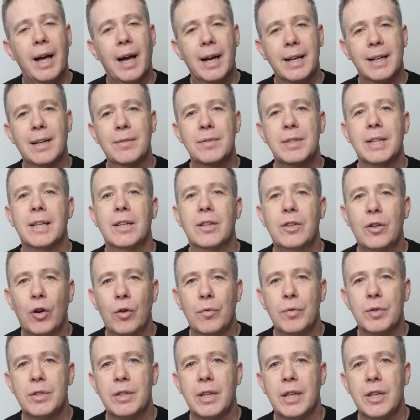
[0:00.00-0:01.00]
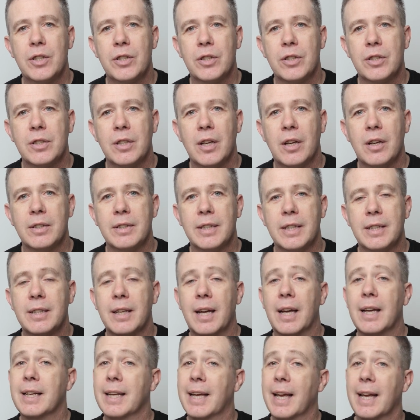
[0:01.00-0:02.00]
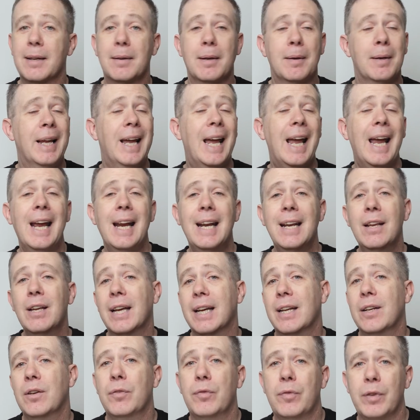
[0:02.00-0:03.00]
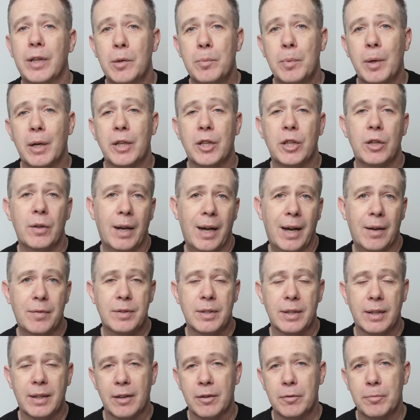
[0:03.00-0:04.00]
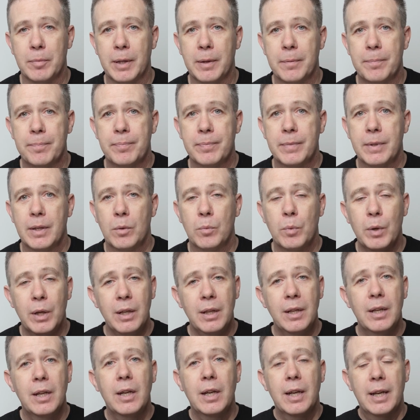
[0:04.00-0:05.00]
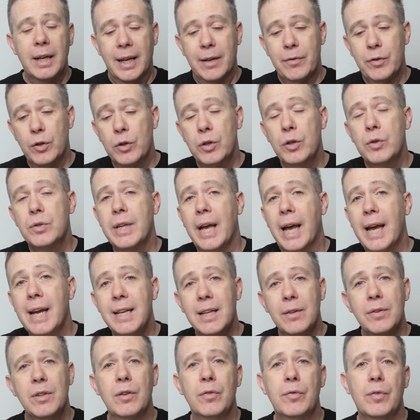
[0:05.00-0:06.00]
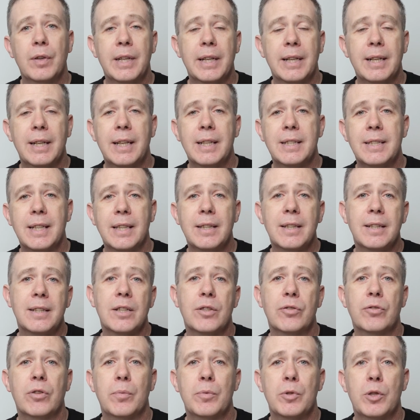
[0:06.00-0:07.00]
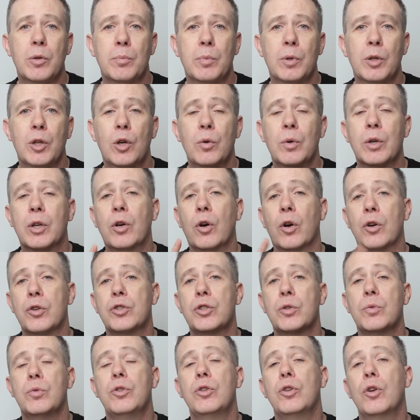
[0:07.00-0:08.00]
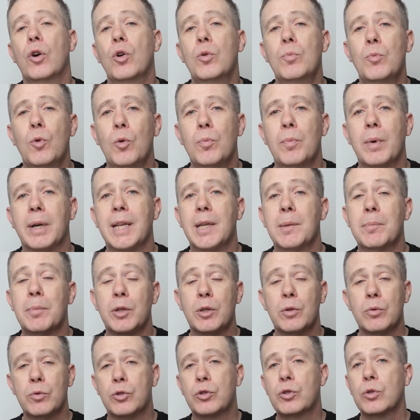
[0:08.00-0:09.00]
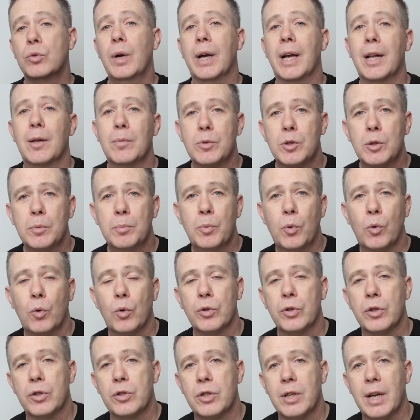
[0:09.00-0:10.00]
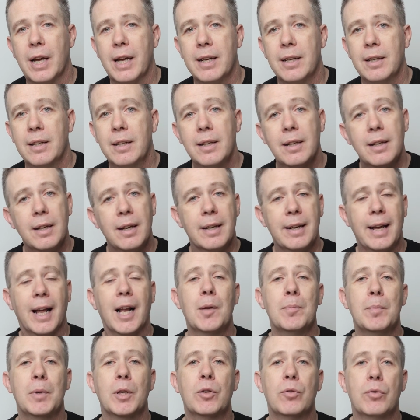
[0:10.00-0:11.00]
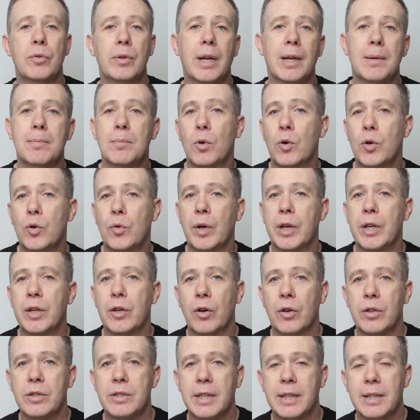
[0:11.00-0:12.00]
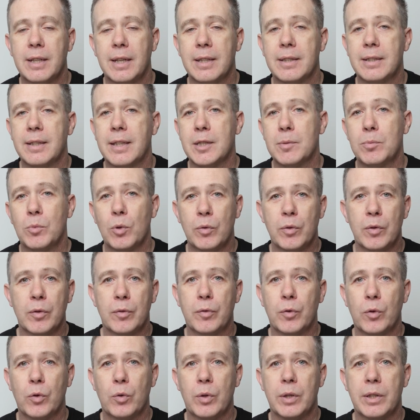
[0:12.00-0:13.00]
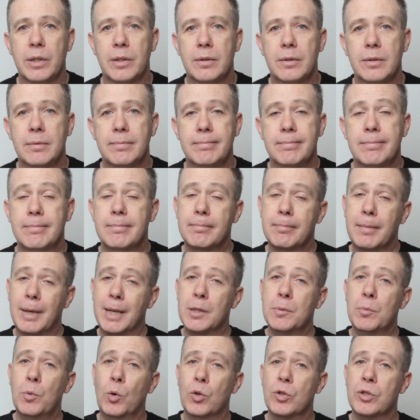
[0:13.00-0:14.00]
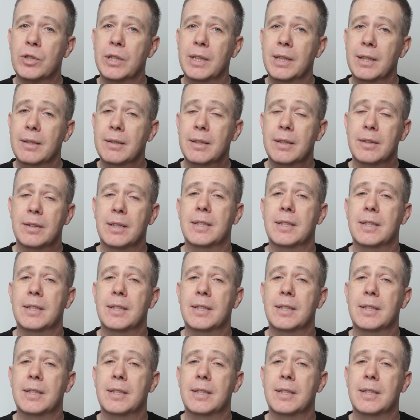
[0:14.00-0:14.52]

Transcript: I'd love to get a conversation started and get any kind of feedback you have to give me. Well, if you use any of the affiliate links in the description below, it costs you no more money, but you do help support the channel and help me create more great content like this moving forward. My name's Paul C.